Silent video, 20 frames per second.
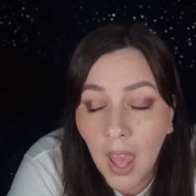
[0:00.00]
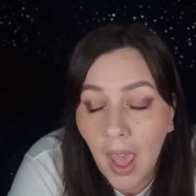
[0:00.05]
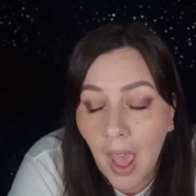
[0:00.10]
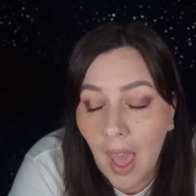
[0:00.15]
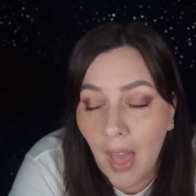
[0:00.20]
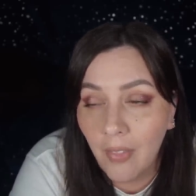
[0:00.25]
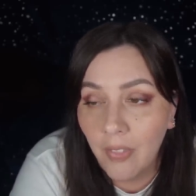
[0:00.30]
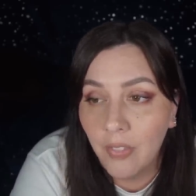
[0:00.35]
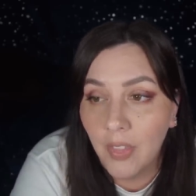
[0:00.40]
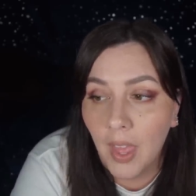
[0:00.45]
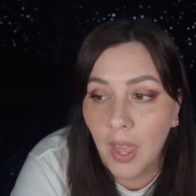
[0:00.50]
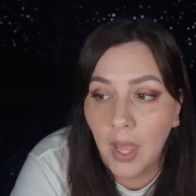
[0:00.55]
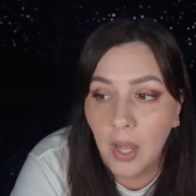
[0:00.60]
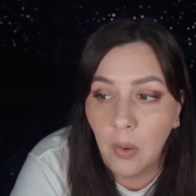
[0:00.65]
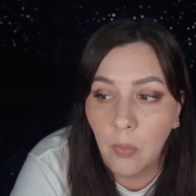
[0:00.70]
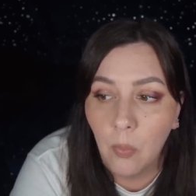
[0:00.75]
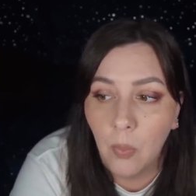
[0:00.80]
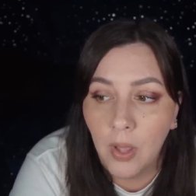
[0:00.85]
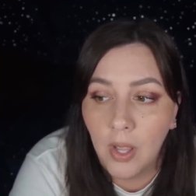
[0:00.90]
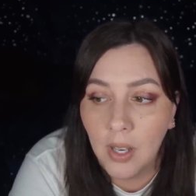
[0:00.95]
And
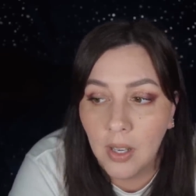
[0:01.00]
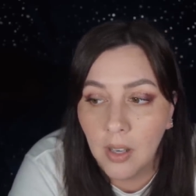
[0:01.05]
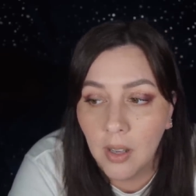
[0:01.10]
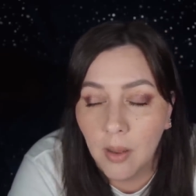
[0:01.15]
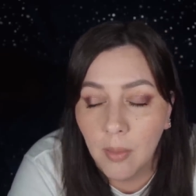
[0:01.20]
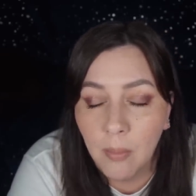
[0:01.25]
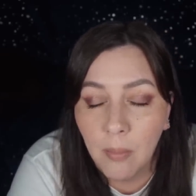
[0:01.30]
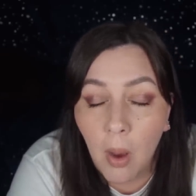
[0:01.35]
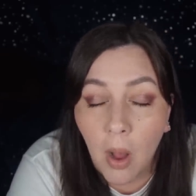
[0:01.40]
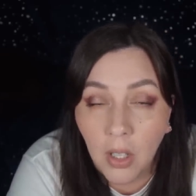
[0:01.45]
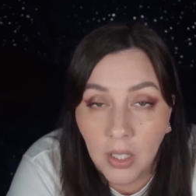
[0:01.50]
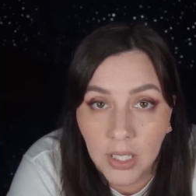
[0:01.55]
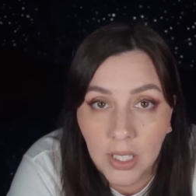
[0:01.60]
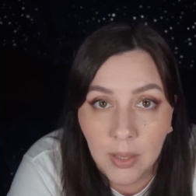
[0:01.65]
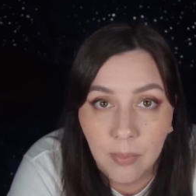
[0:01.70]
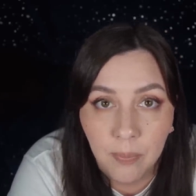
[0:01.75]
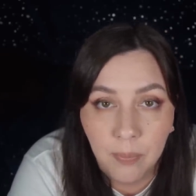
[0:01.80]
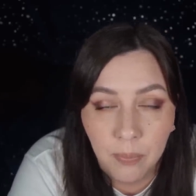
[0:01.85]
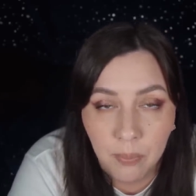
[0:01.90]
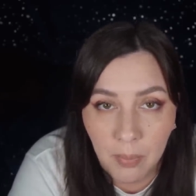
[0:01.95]
then when
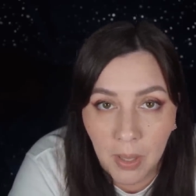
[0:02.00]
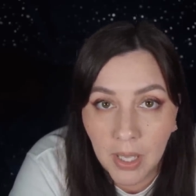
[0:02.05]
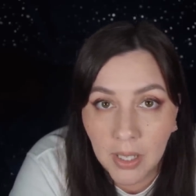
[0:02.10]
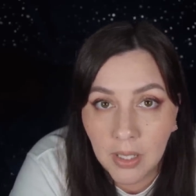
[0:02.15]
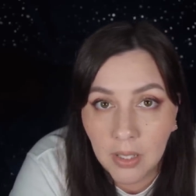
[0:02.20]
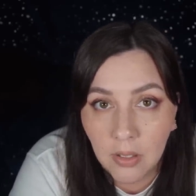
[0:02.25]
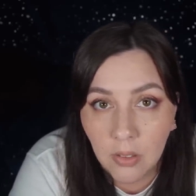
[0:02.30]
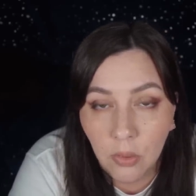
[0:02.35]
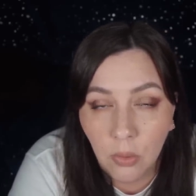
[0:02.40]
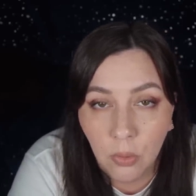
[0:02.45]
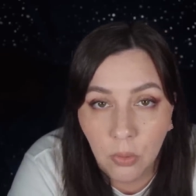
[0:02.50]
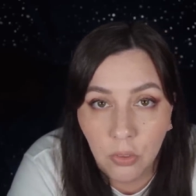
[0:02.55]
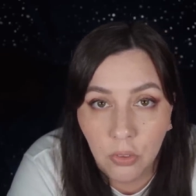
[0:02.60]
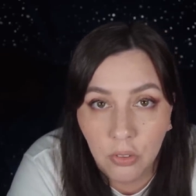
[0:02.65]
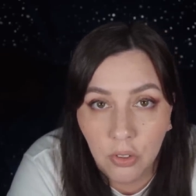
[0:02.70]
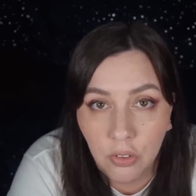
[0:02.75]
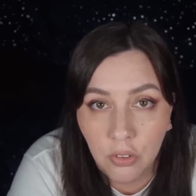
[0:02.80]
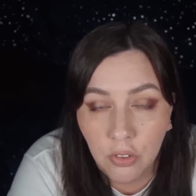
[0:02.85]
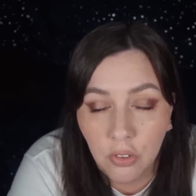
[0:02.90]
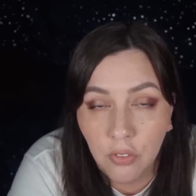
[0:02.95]
Molly, Mandy's older
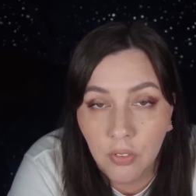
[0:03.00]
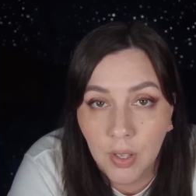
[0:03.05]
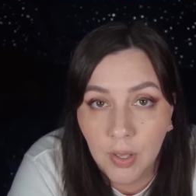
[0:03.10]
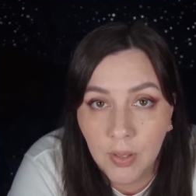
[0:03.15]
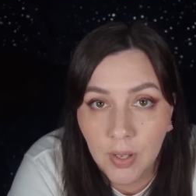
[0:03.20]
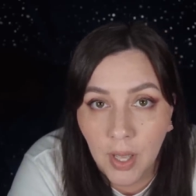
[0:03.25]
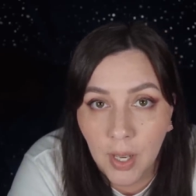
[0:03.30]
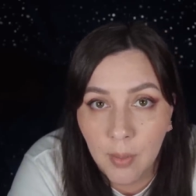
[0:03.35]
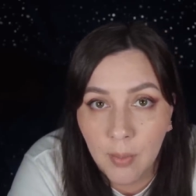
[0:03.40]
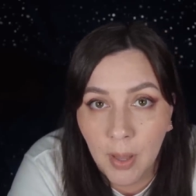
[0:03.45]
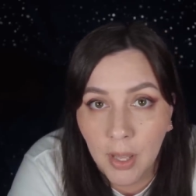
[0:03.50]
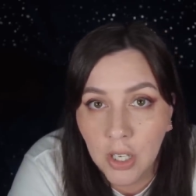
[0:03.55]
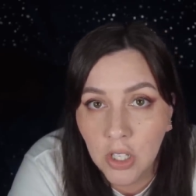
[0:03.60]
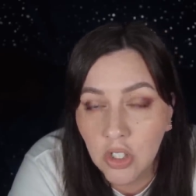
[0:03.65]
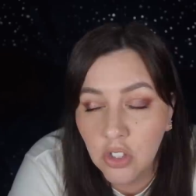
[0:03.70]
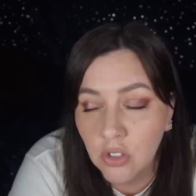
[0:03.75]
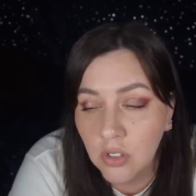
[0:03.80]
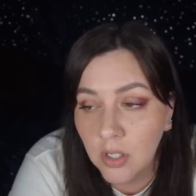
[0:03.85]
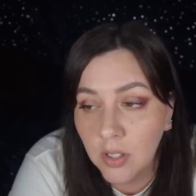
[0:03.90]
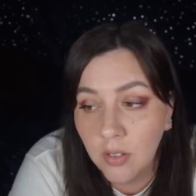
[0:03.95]
sister, found out about it,
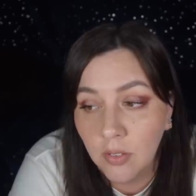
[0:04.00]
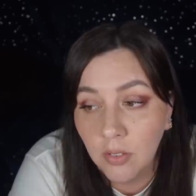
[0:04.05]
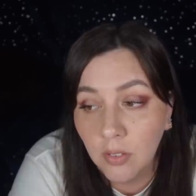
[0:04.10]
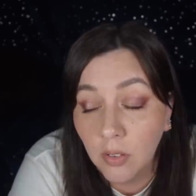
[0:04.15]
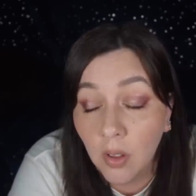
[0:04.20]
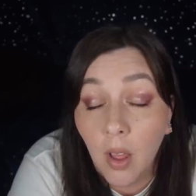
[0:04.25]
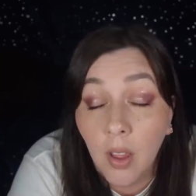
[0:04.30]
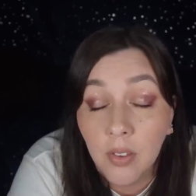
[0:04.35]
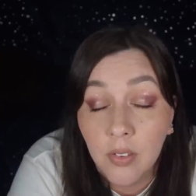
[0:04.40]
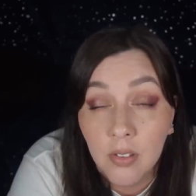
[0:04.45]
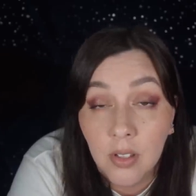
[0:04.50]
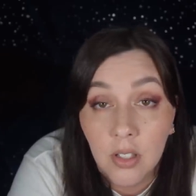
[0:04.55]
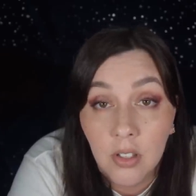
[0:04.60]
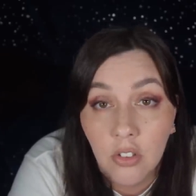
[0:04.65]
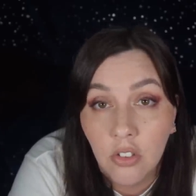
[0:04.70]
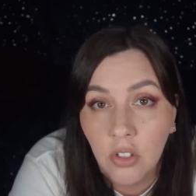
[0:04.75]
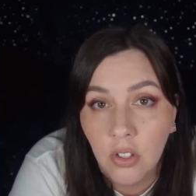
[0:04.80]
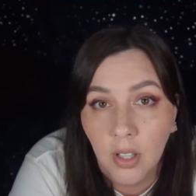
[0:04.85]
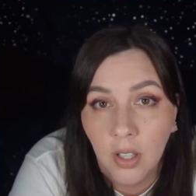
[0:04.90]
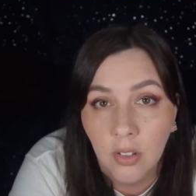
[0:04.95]
she lost it.
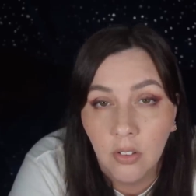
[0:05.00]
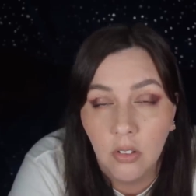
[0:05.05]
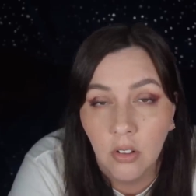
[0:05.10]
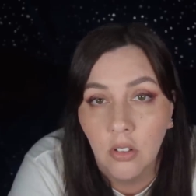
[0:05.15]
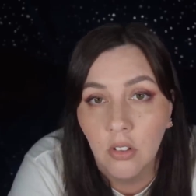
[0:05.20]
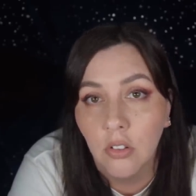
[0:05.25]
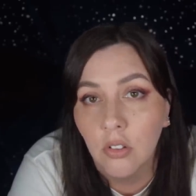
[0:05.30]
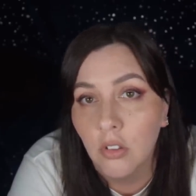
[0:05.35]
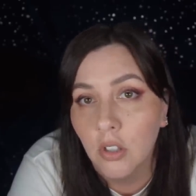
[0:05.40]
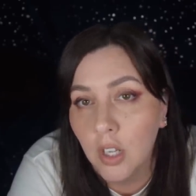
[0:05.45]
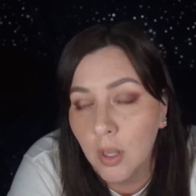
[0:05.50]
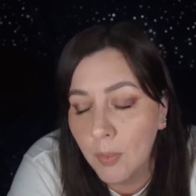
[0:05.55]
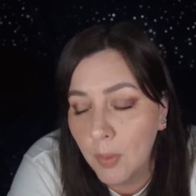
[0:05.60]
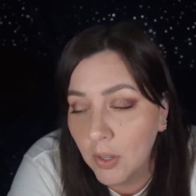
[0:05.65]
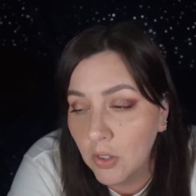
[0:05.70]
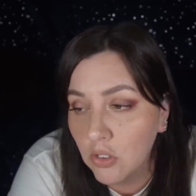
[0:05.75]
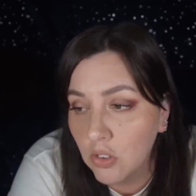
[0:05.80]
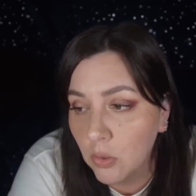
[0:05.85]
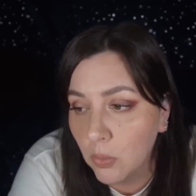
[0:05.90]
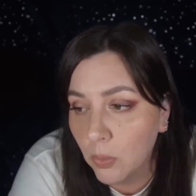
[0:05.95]
She like started
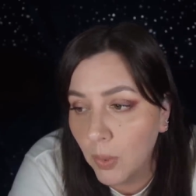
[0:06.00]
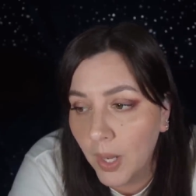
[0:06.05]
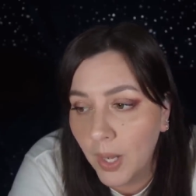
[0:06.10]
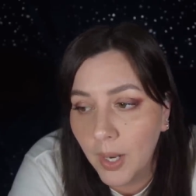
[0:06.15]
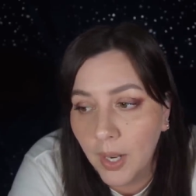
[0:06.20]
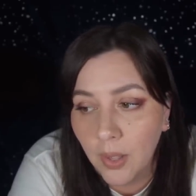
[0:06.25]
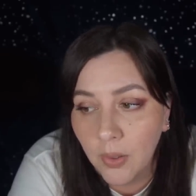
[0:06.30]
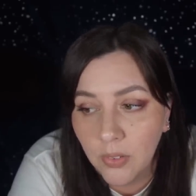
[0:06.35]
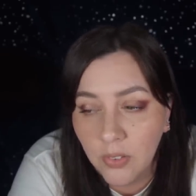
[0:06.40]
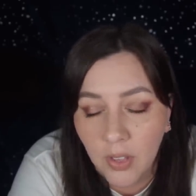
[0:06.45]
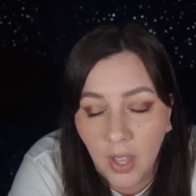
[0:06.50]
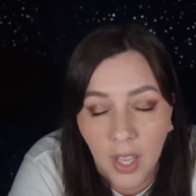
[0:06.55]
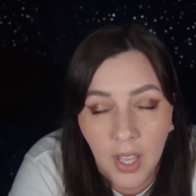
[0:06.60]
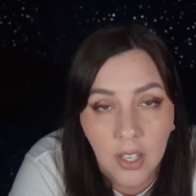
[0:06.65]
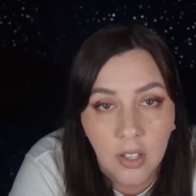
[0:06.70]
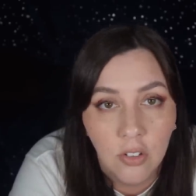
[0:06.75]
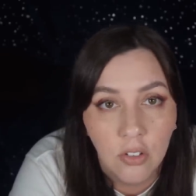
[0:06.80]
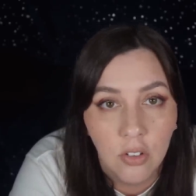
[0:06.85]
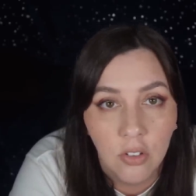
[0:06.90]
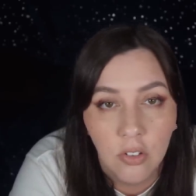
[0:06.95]
screaming. She ran
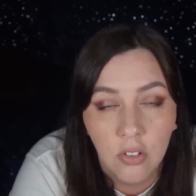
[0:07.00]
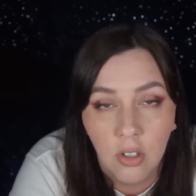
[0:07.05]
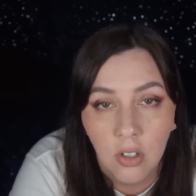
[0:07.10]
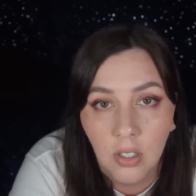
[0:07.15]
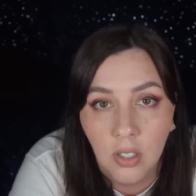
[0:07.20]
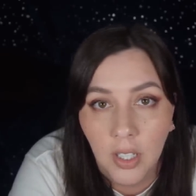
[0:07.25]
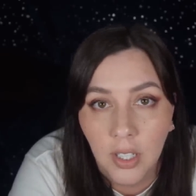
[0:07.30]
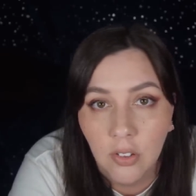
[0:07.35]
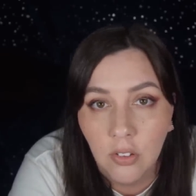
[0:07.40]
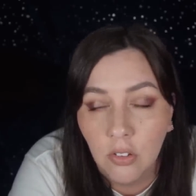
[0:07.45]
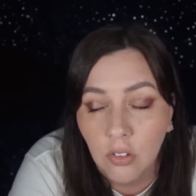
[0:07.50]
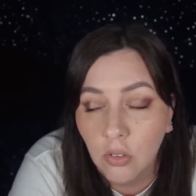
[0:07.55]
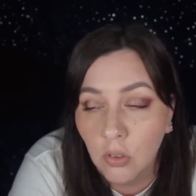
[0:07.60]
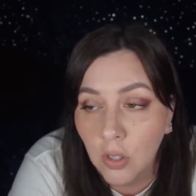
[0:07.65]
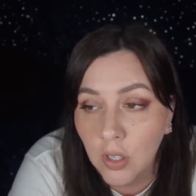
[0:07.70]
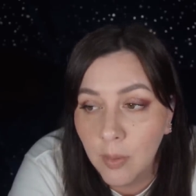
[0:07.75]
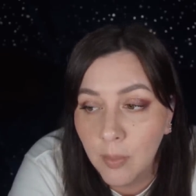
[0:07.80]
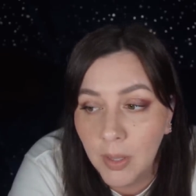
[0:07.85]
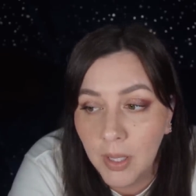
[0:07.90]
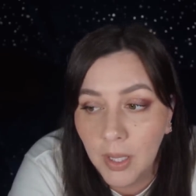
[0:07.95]
outside and just started like
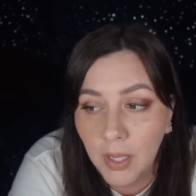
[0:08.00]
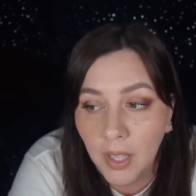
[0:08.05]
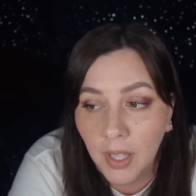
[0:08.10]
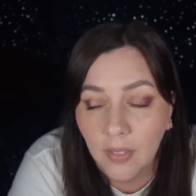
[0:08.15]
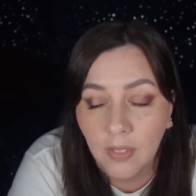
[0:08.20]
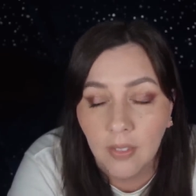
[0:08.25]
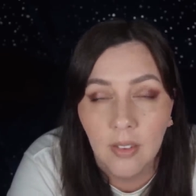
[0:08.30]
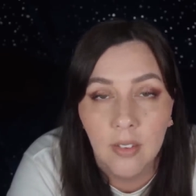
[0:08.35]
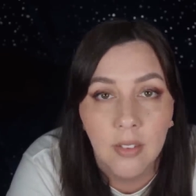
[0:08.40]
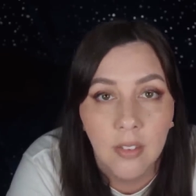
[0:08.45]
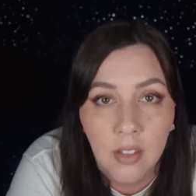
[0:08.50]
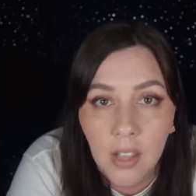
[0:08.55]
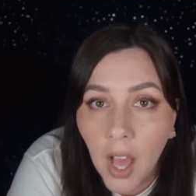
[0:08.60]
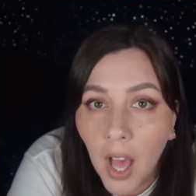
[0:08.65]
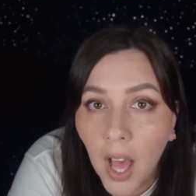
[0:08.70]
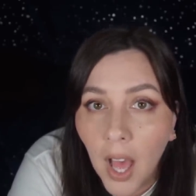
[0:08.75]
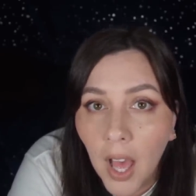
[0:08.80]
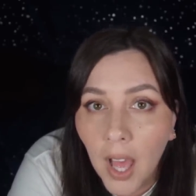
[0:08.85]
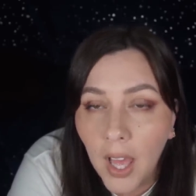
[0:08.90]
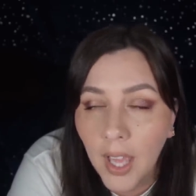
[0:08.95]
screaming at the
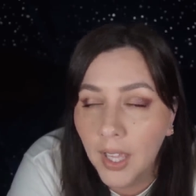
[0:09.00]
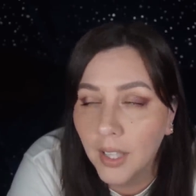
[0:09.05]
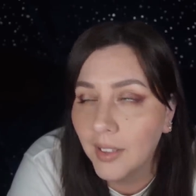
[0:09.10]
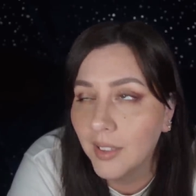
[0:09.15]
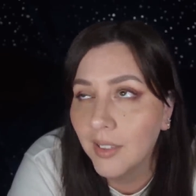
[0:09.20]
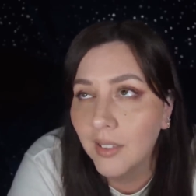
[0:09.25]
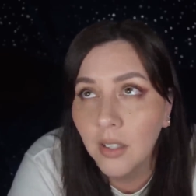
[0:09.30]
sky, at